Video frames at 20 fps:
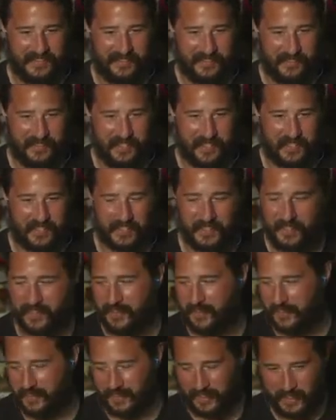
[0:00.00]
Fuck.
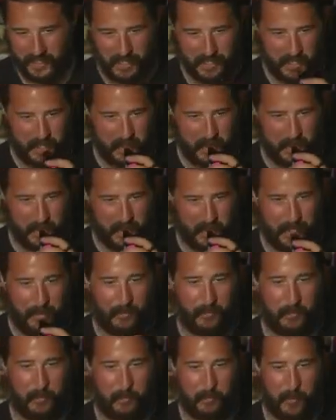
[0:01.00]
That
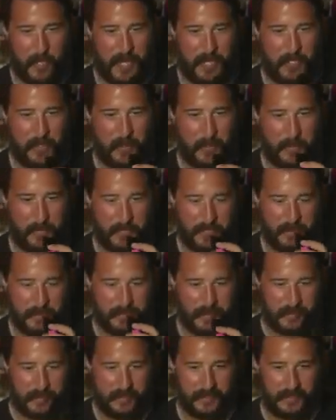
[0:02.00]
was wide open.
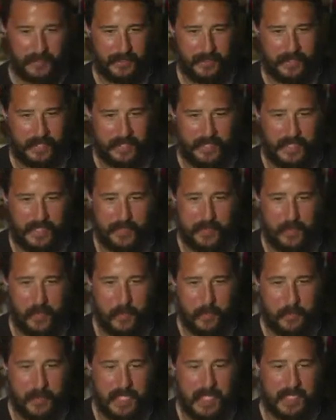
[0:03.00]
I think he's too
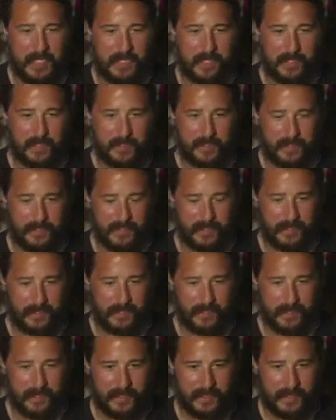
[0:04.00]
big.
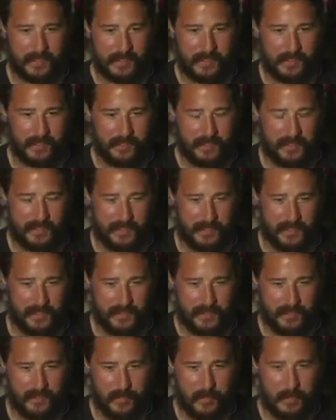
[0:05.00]

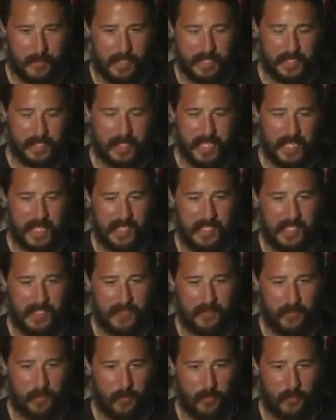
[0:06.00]
He's too big. He can't hit
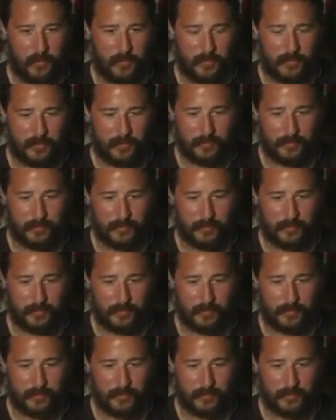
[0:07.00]
his holes.